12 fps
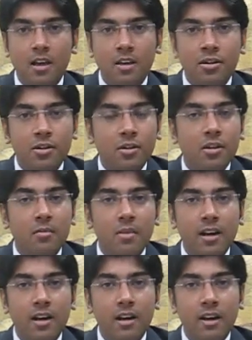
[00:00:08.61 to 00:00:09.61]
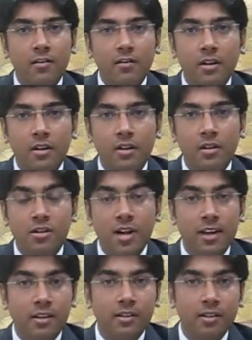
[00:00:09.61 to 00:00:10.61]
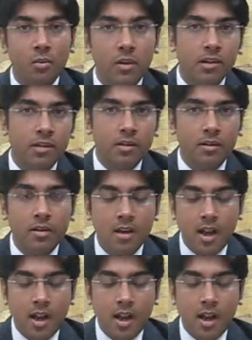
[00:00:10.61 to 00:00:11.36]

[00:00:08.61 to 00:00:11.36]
should America fear Chinese innovation?